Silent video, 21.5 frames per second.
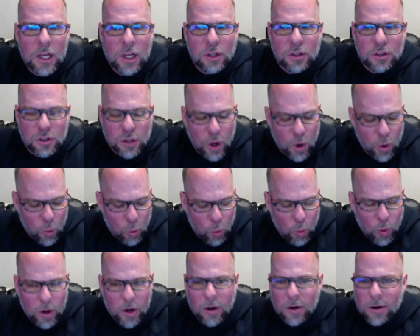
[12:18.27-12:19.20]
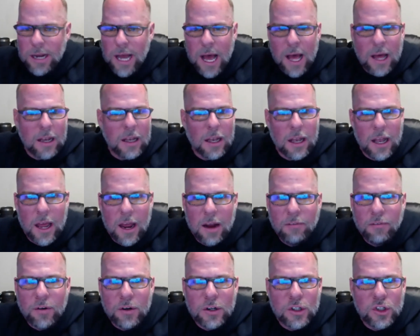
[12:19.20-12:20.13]
So we're not
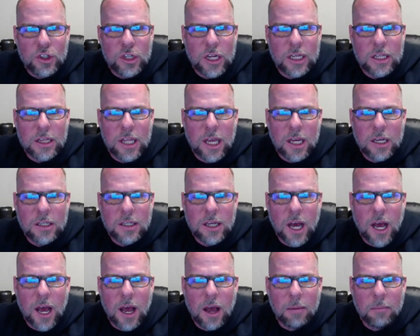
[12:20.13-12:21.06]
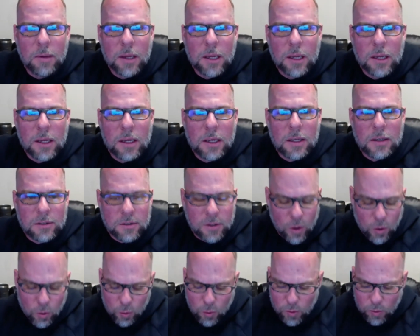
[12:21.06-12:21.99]
leveraged at that time.
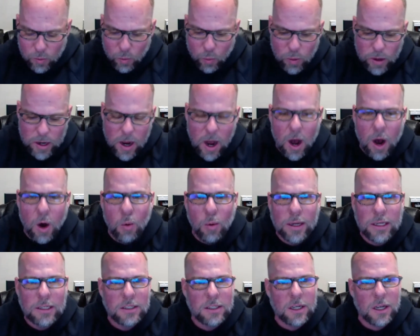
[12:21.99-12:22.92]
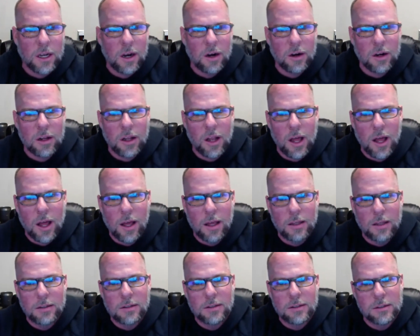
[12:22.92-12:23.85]
So we always tell our
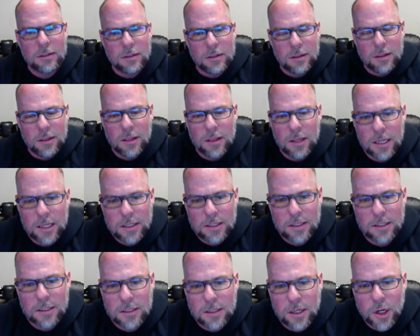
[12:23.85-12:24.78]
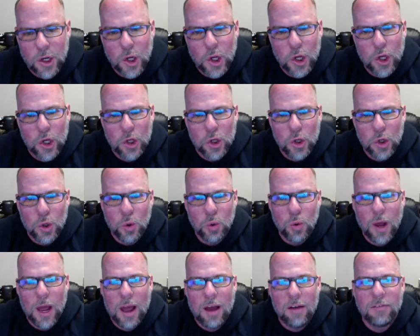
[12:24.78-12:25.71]
clients, listen, you
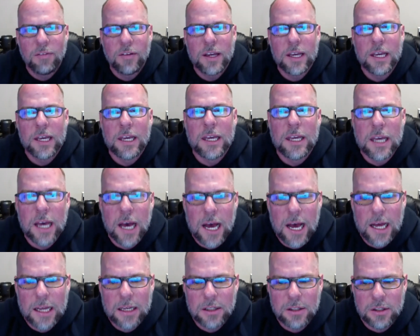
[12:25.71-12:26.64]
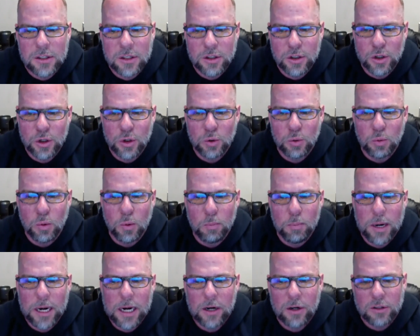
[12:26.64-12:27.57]
have got to do
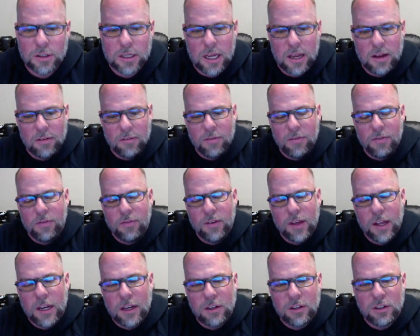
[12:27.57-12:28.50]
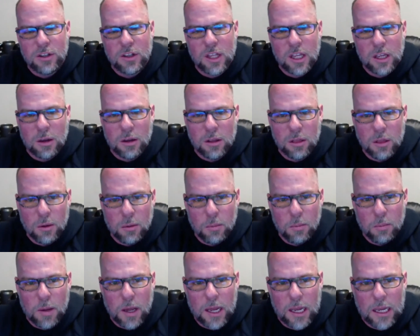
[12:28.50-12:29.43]
repairs and finish
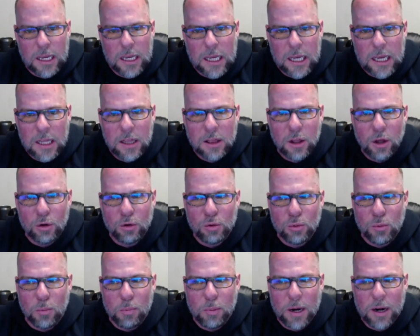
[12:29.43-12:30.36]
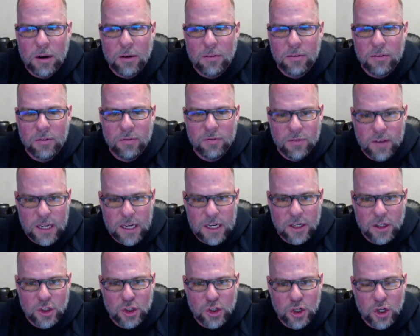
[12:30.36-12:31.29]
and get those repairs
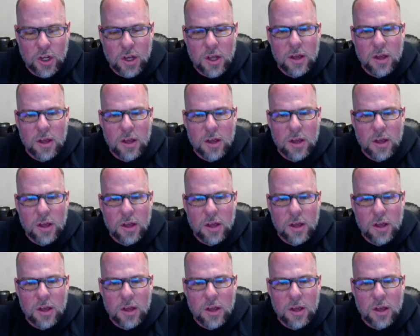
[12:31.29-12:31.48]
finished,